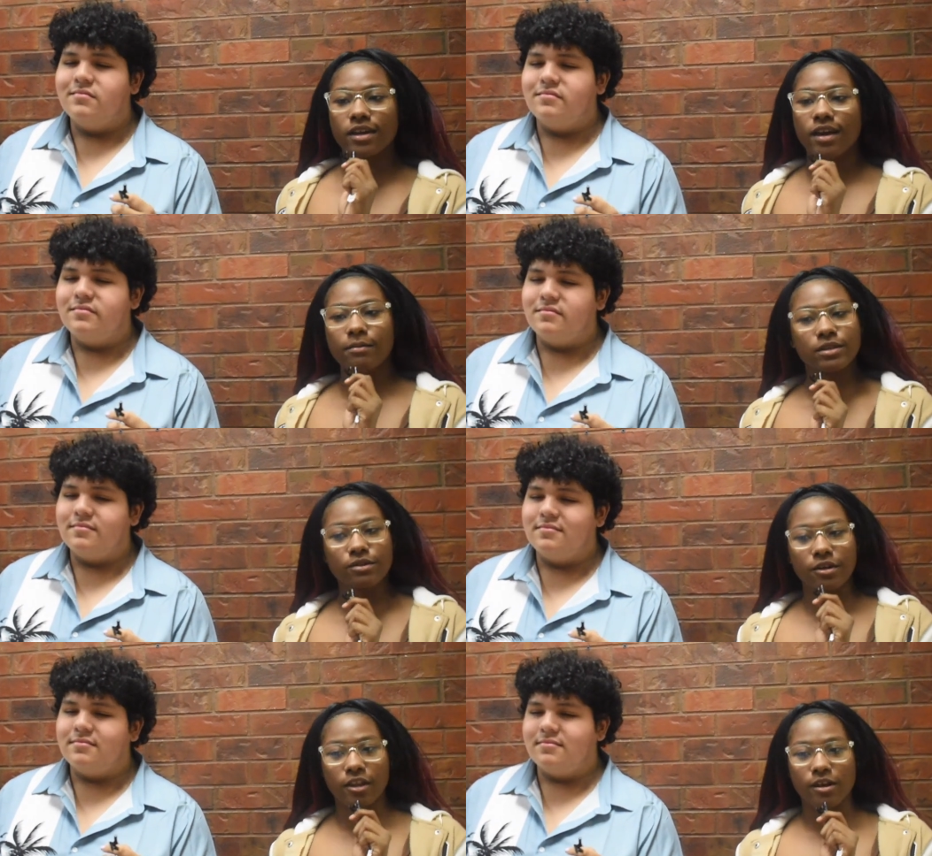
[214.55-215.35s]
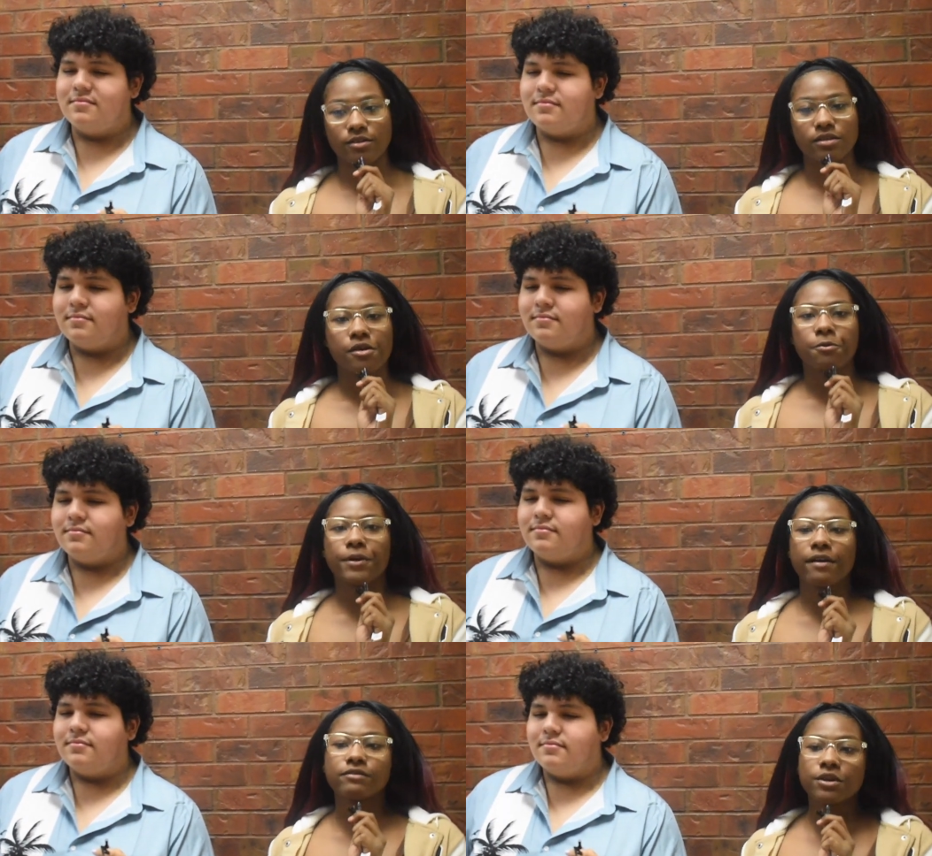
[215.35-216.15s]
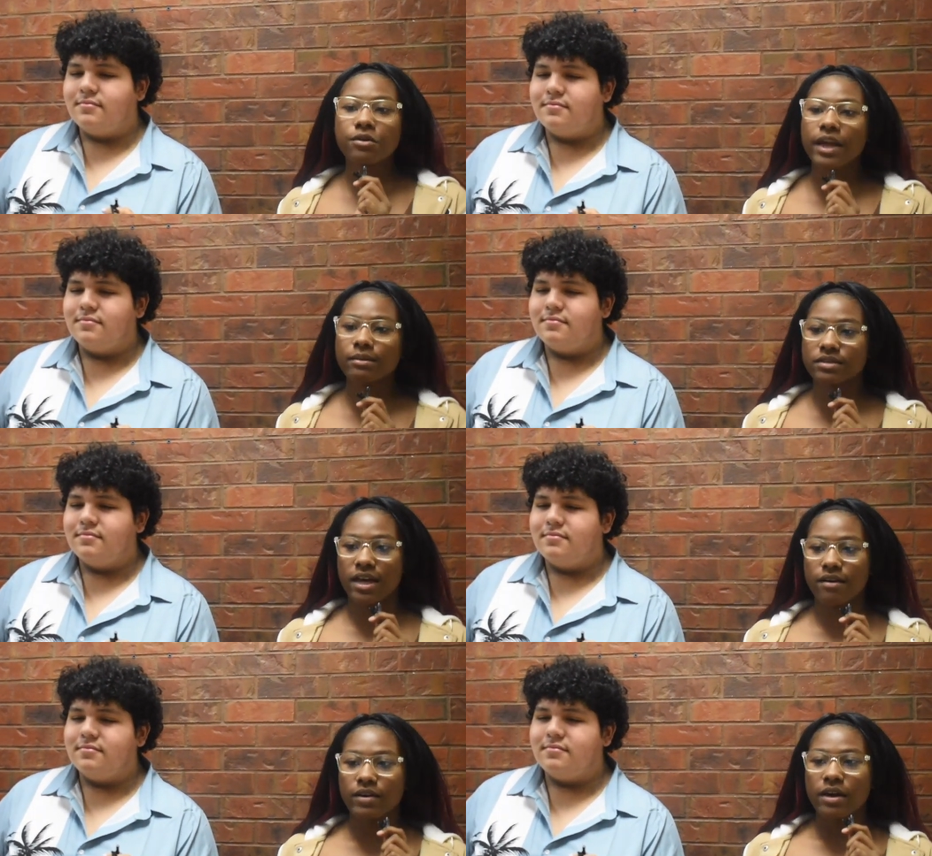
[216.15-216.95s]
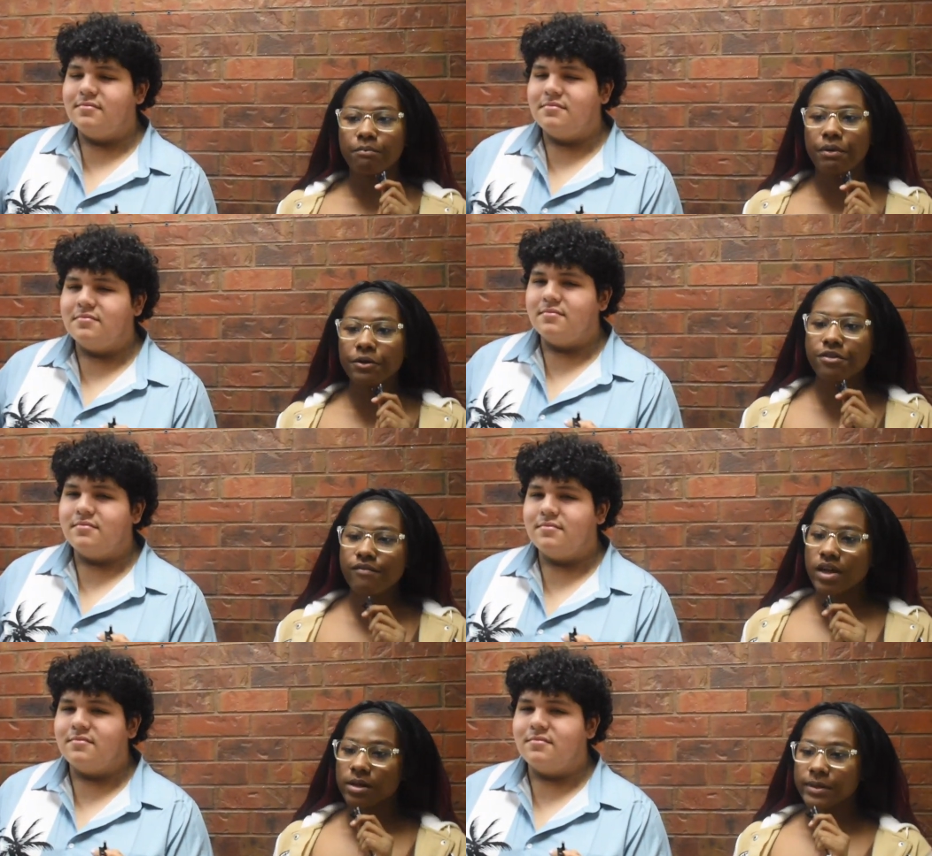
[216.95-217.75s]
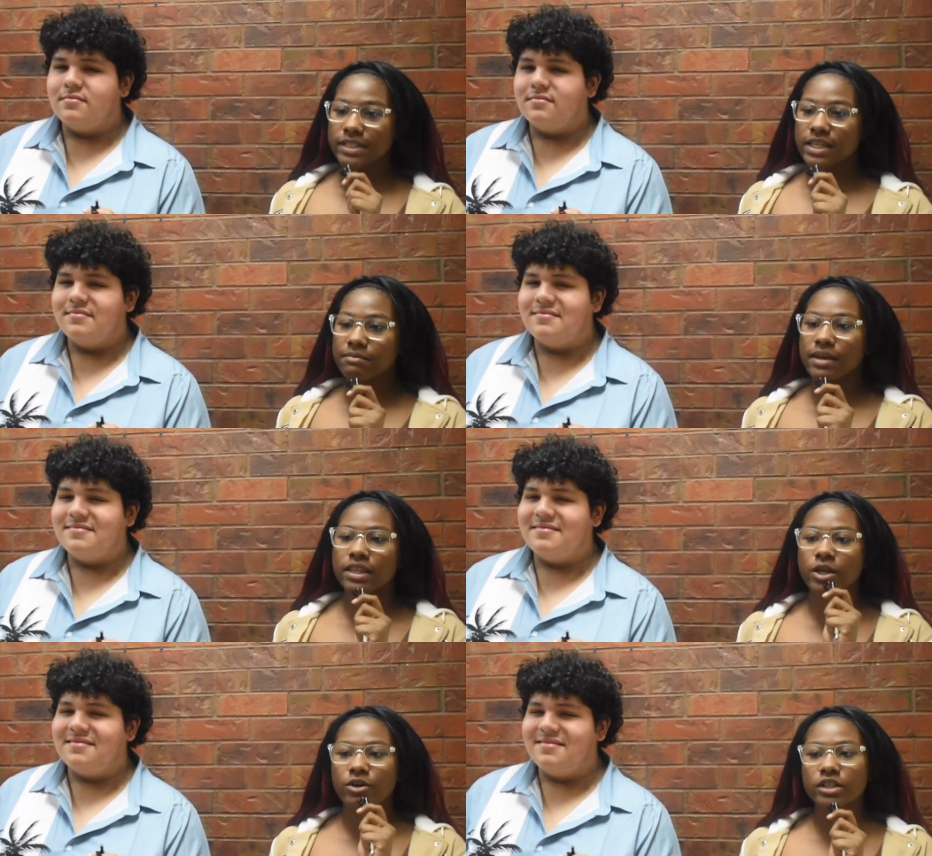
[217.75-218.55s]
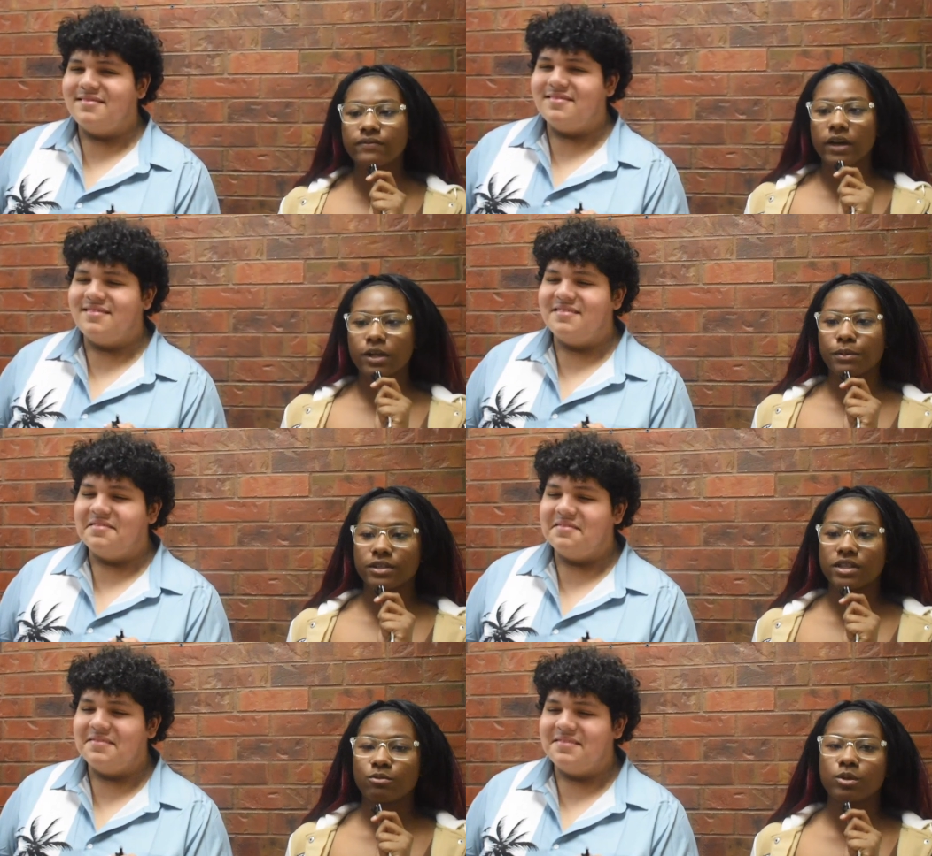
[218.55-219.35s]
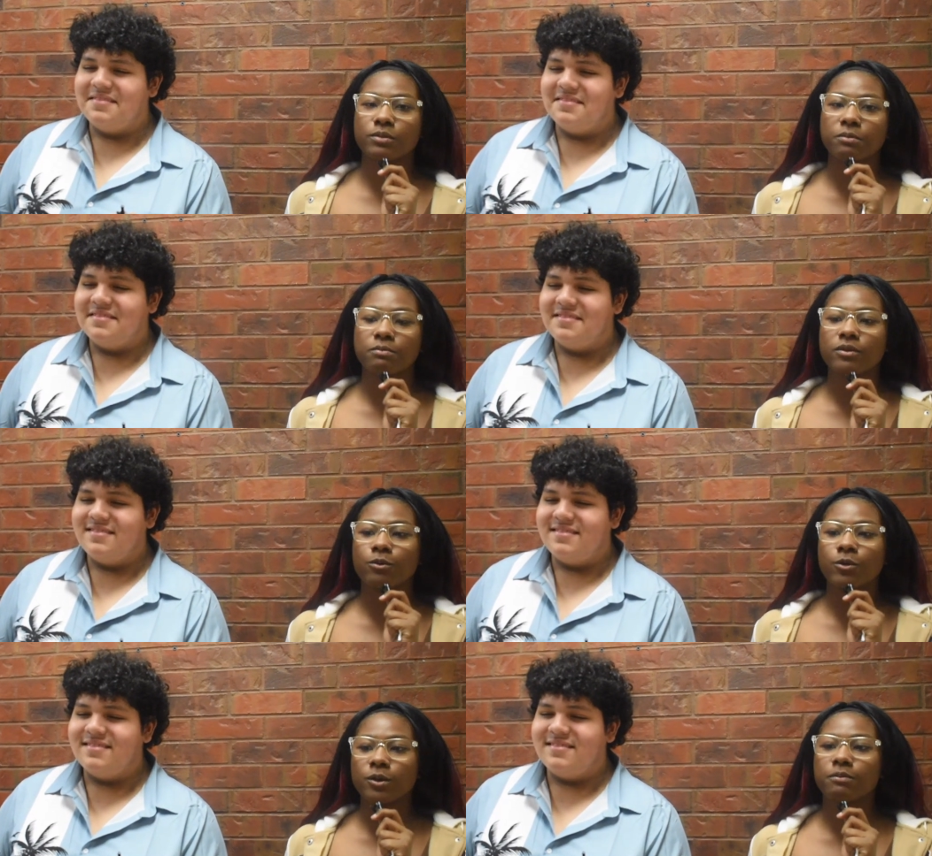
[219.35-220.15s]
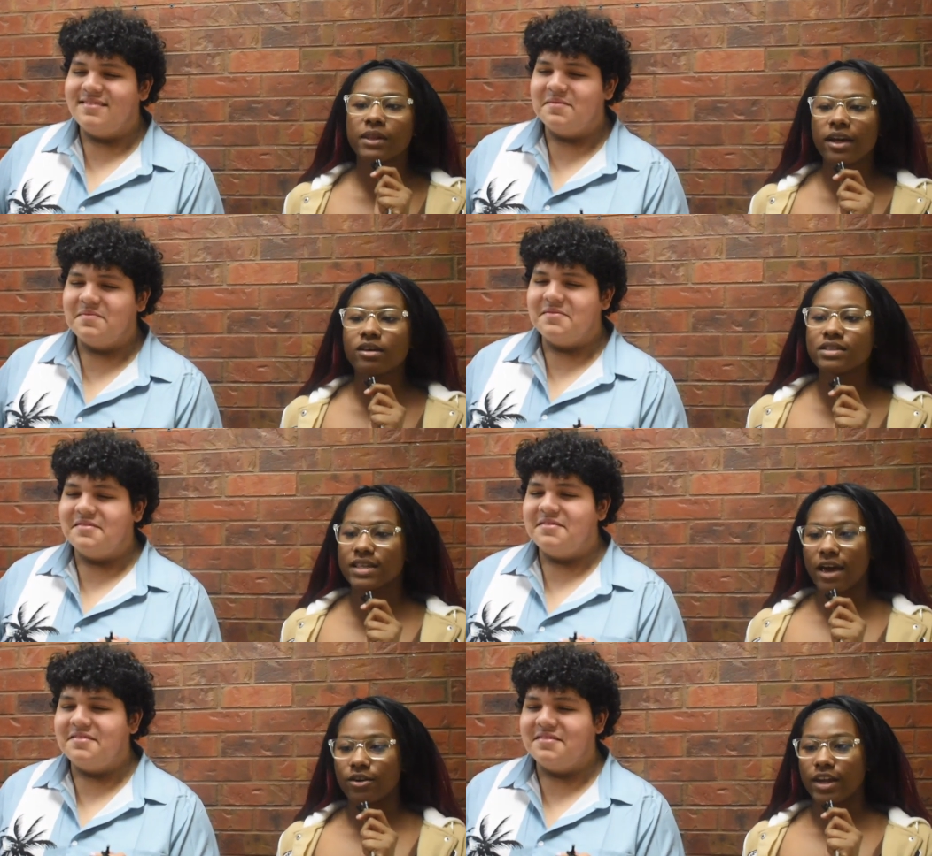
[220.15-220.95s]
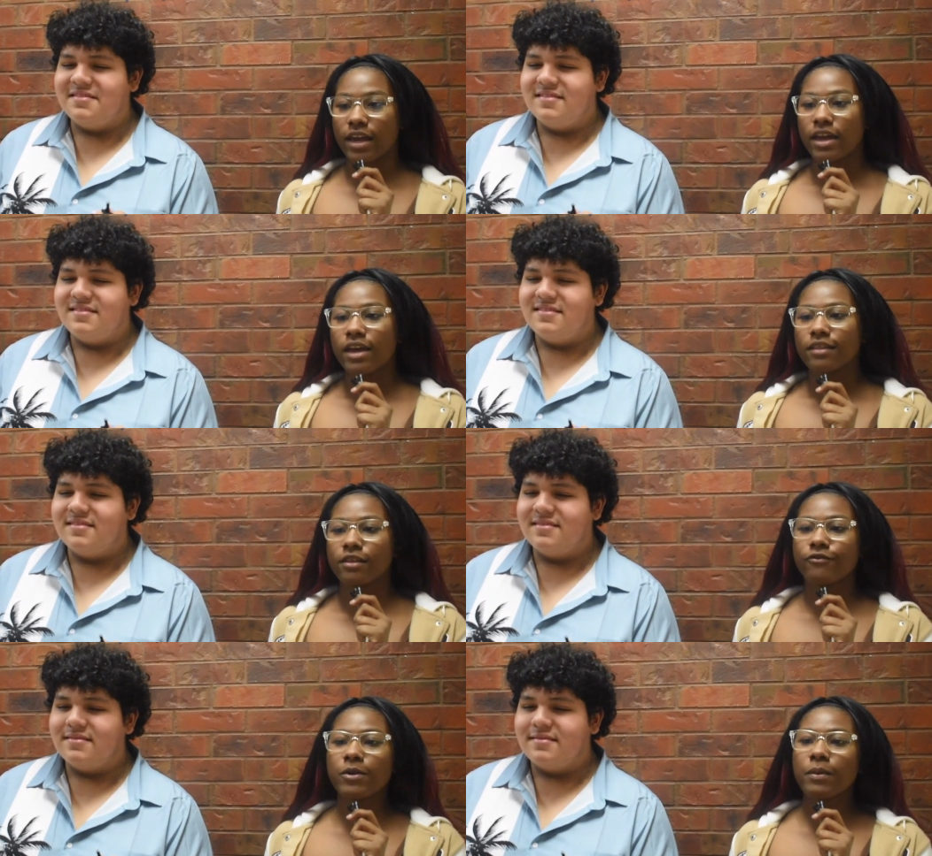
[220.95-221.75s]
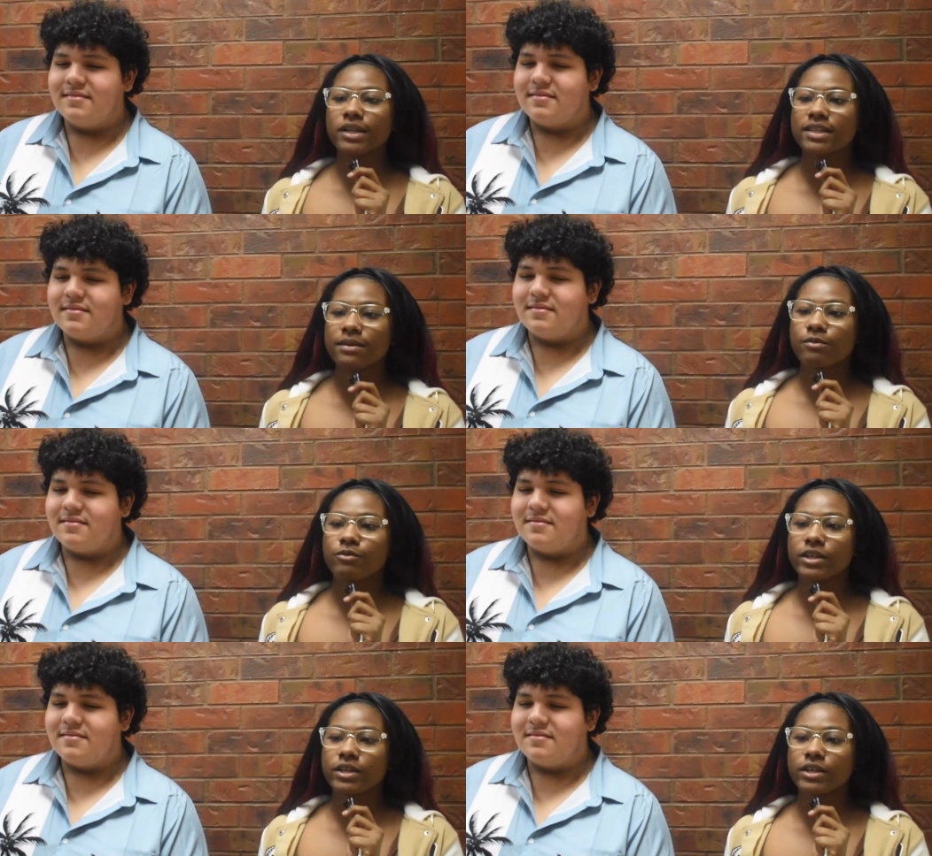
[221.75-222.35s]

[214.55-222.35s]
Speaker 1: are coming to a close. We have two games left. Both the volleyball team and the girls volleyball team will be will play on Saturday. The football team